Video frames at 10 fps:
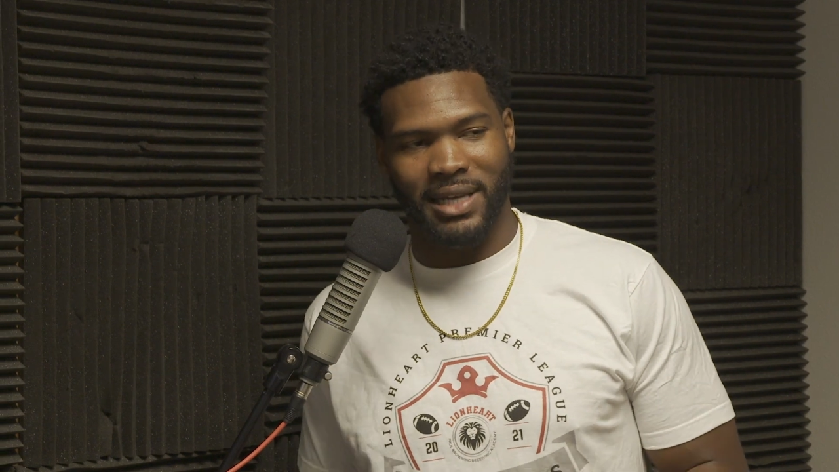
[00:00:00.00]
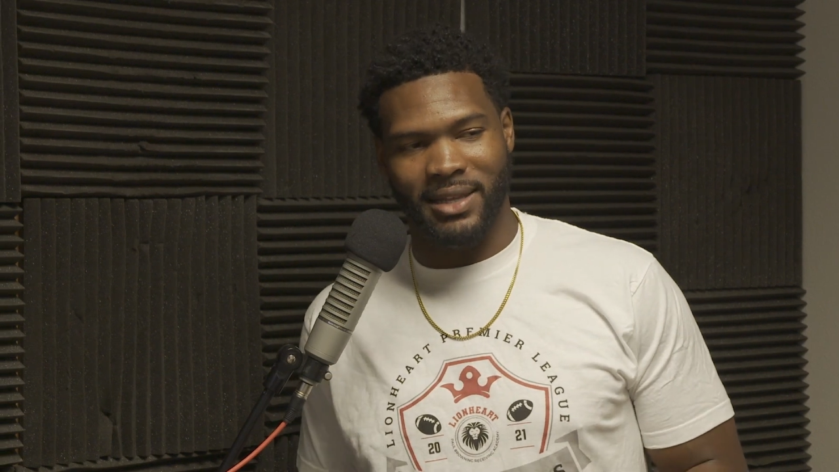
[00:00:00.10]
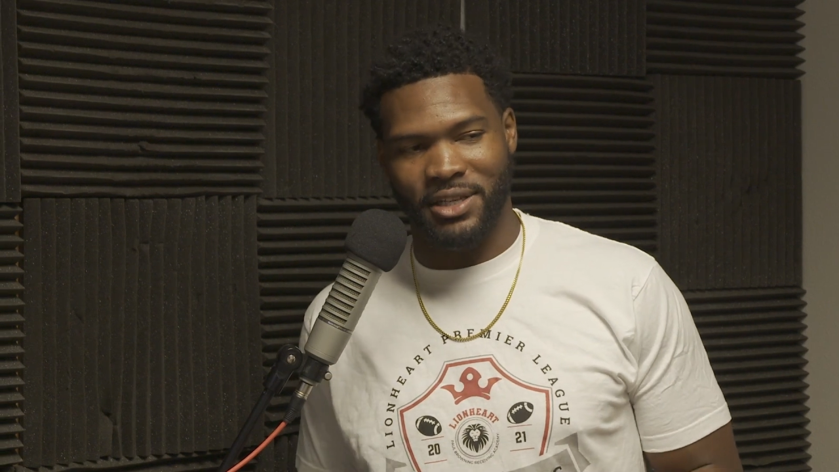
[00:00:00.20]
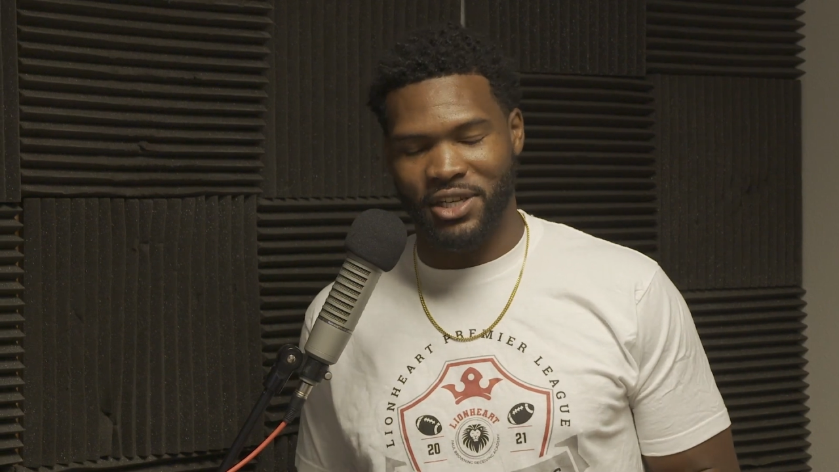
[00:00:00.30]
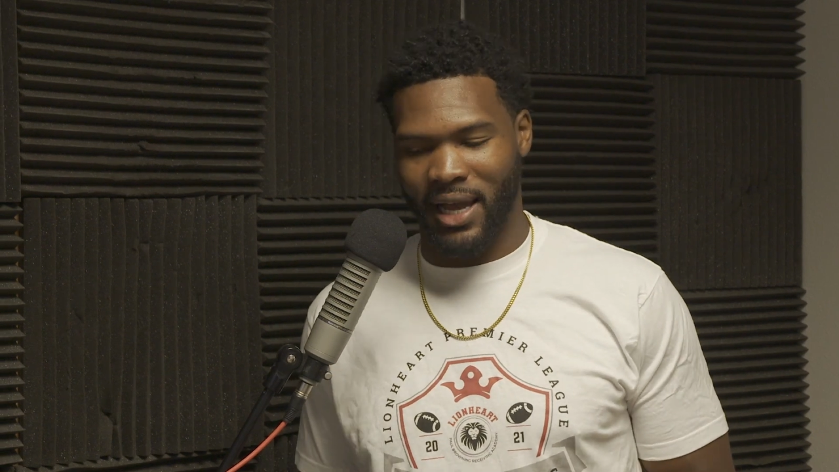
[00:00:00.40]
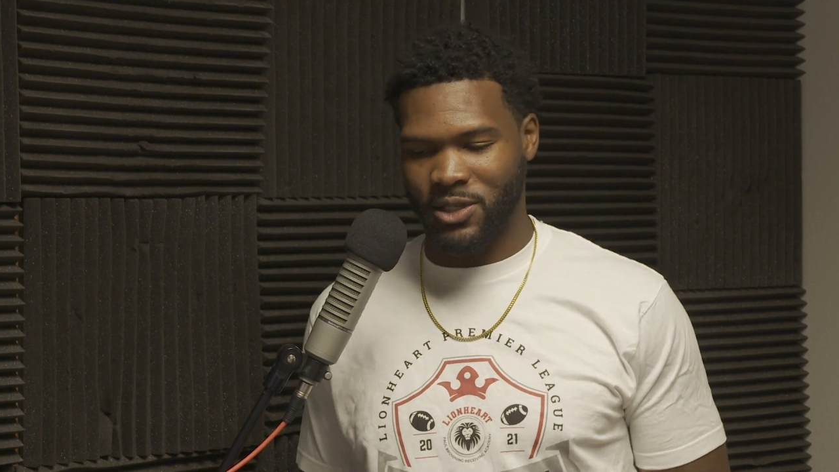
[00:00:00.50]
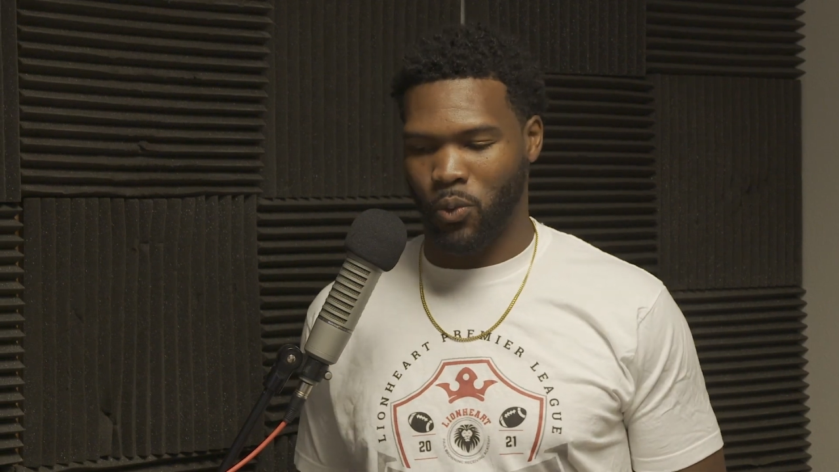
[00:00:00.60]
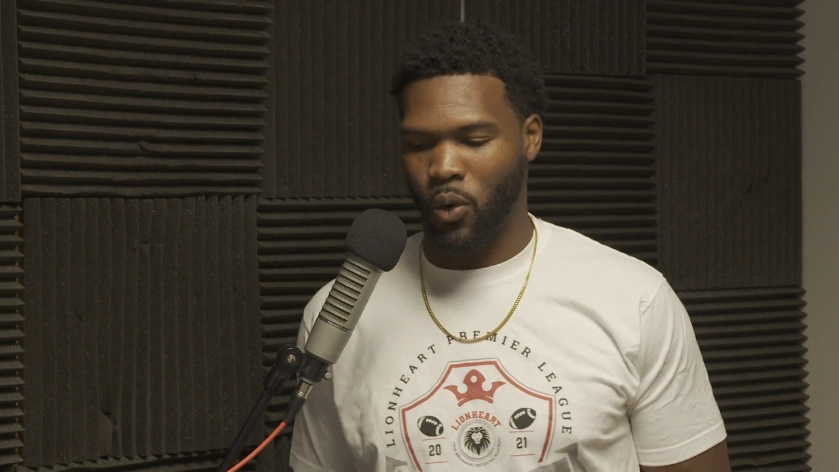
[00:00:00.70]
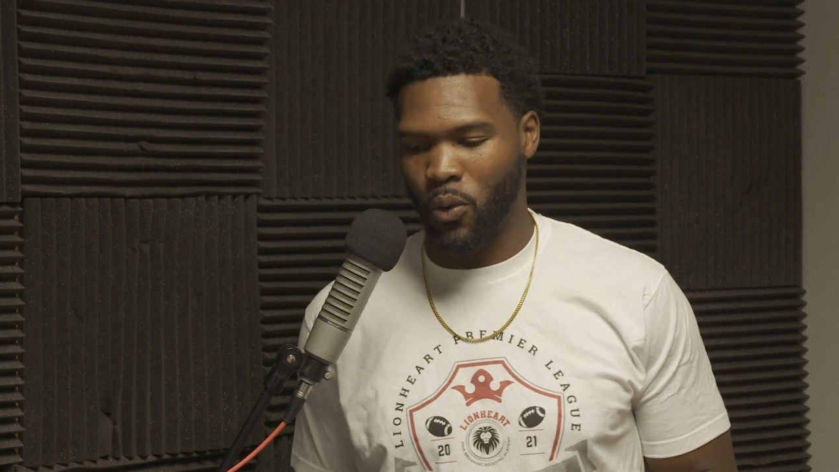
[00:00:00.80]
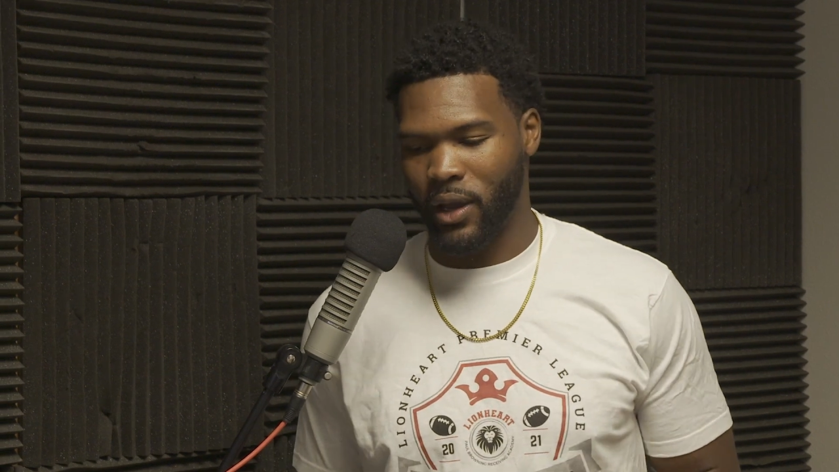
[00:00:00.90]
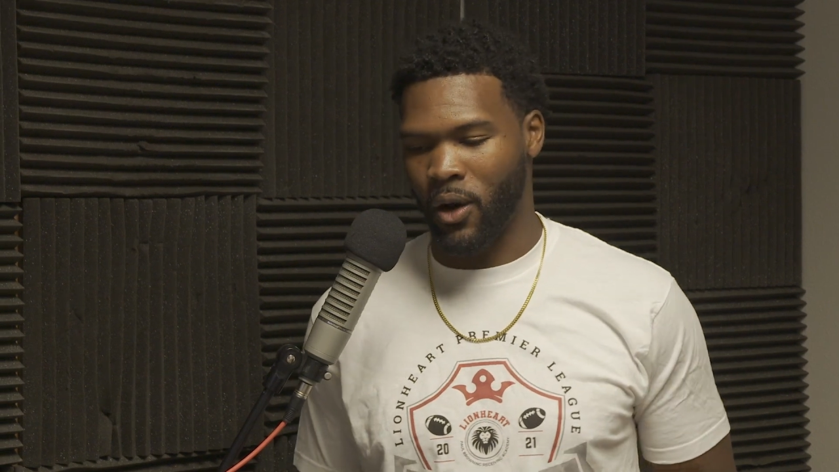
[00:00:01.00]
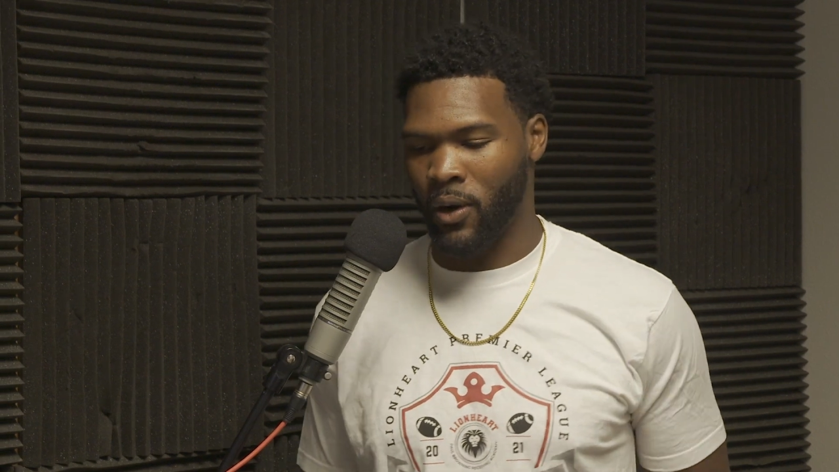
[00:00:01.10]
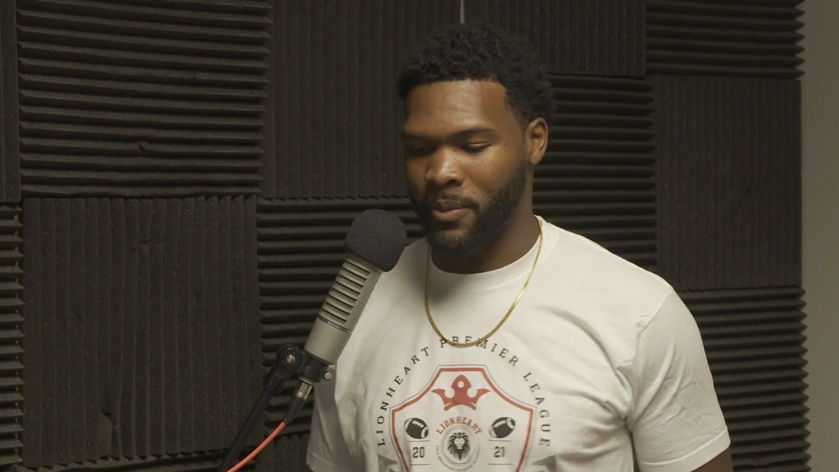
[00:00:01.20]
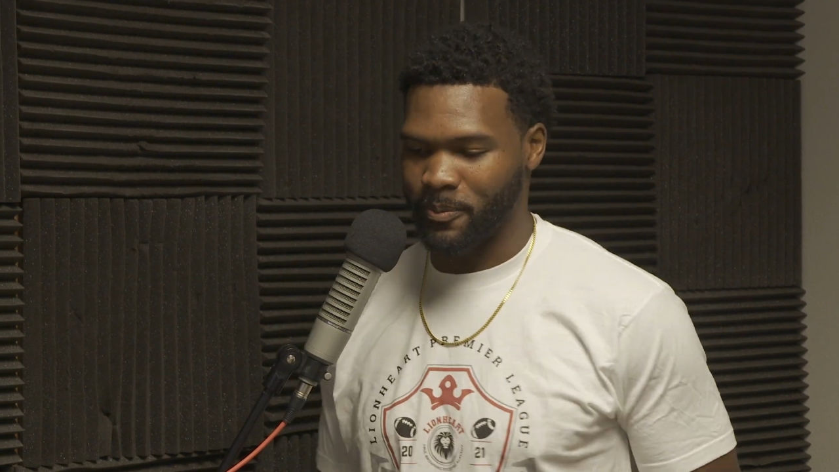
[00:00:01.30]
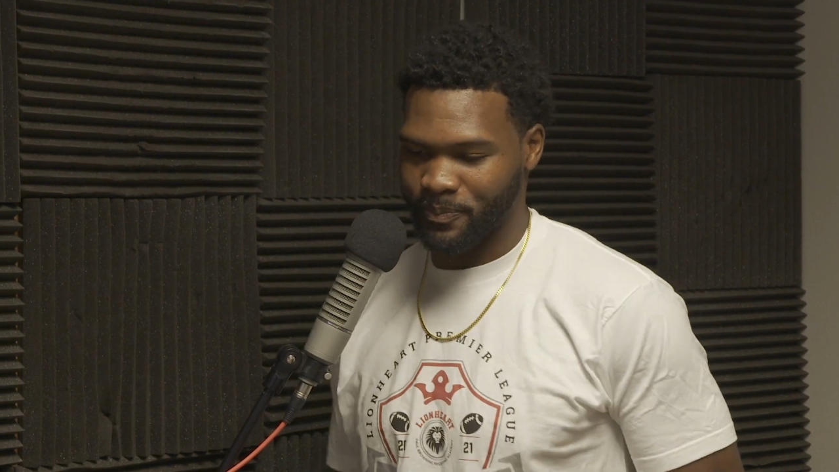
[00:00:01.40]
and the Jets. Who we going?